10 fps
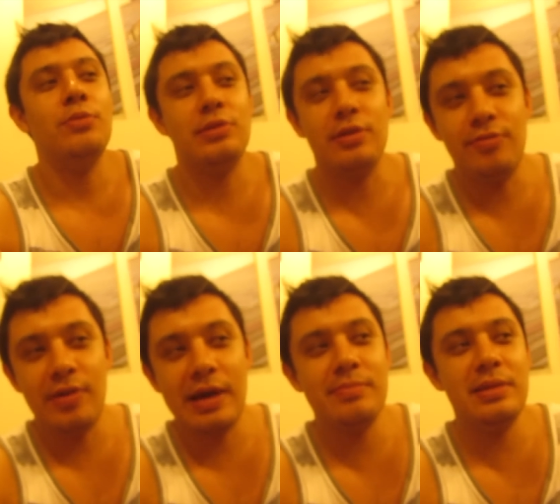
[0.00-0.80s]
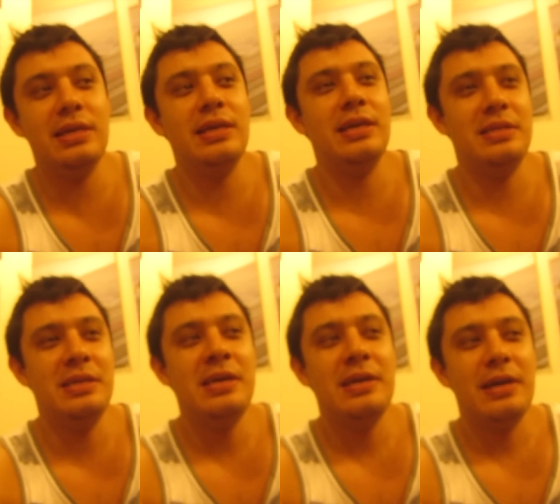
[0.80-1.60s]
with their family, and
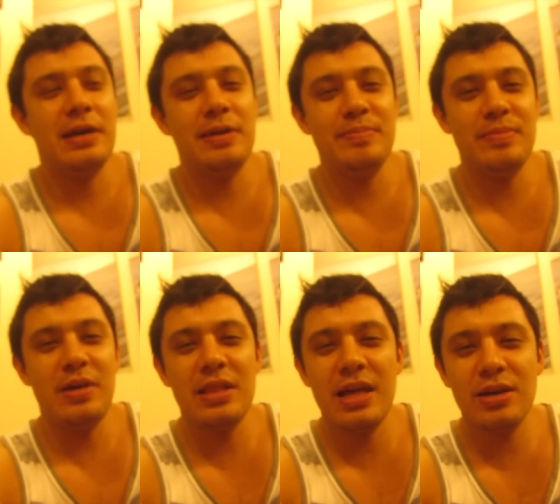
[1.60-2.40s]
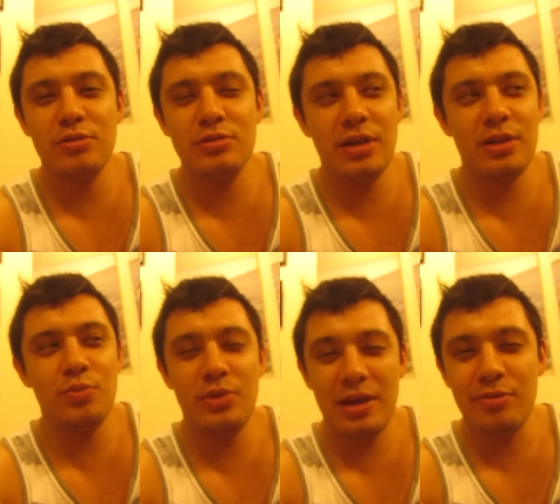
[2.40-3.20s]
um, a lot goes
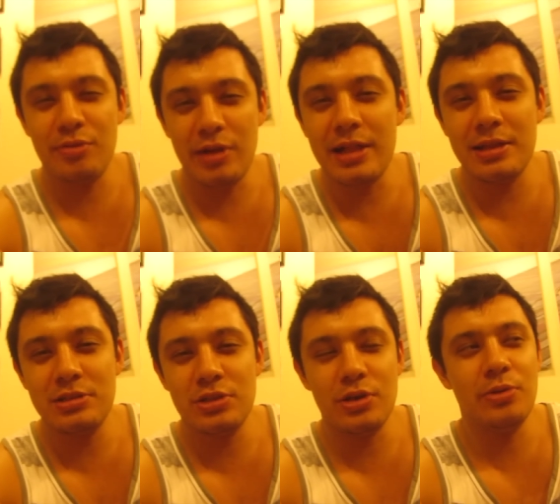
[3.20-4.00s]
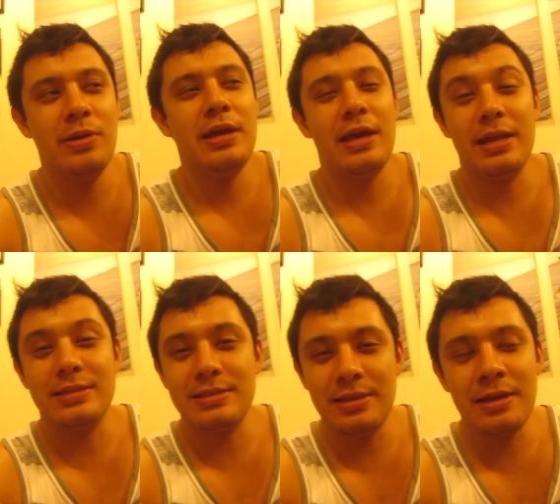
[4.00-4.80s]
on when you have a reality show and
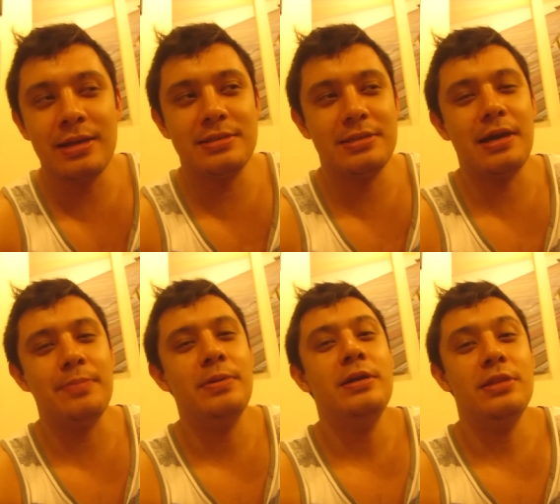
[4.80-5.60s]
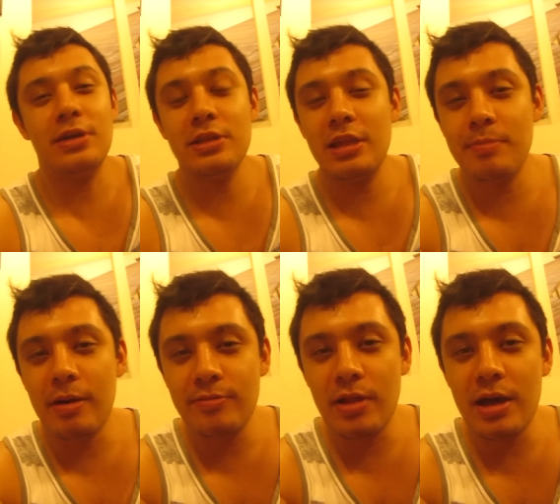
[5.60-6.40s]
it's non-stop. The good thing
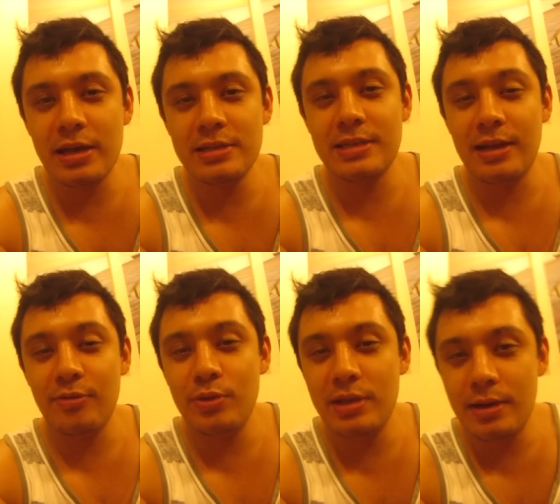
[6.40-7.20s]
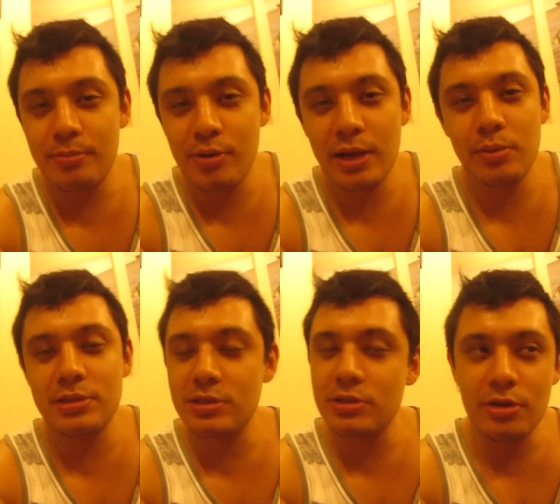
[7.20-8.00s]
about vlogging is that if we need a break, we
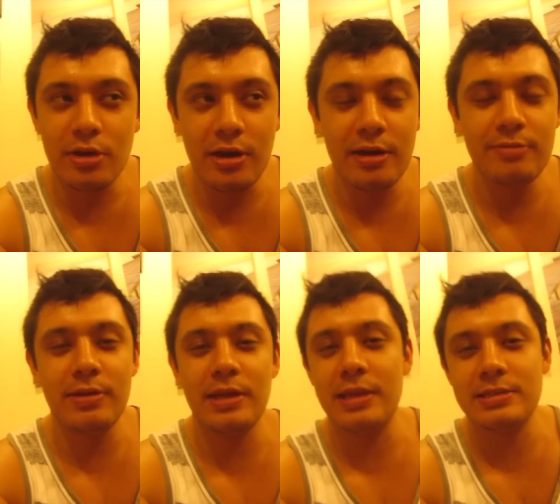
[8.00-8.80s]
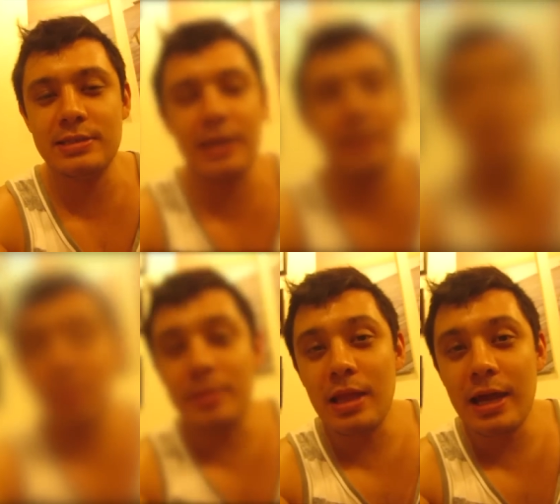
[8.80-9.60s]
just turn it off and that's that. So
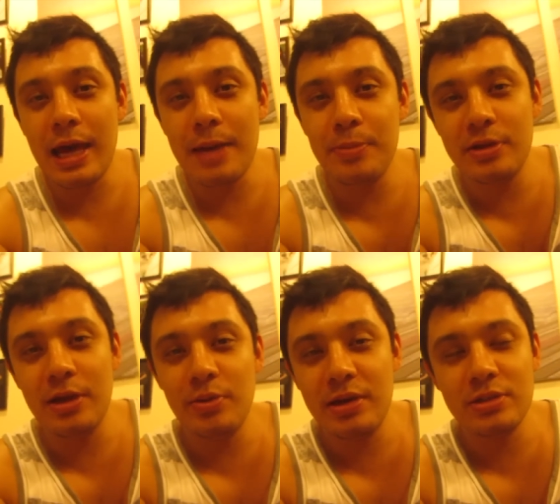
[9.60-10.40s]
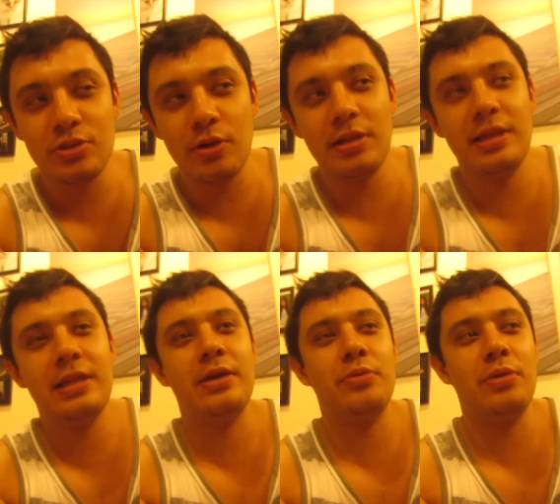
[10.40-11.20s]
I'm a lot happier that we control it
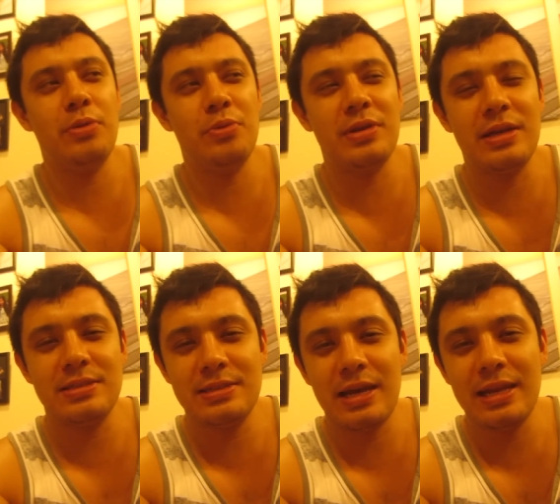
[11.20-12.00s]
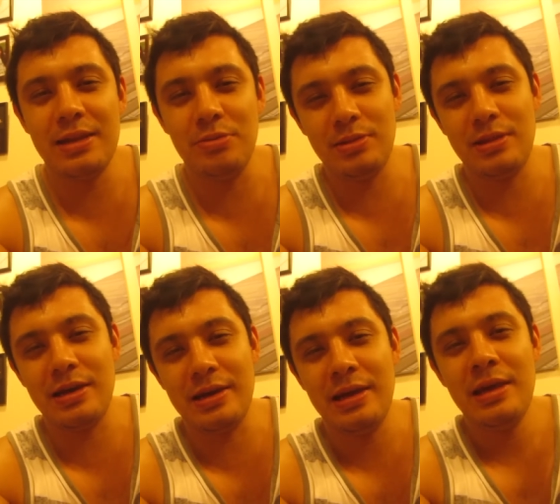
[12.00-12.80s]
and we're not tied in with
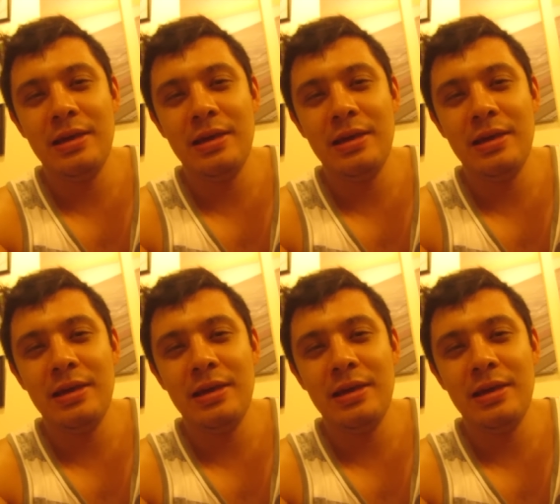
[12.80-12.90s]
the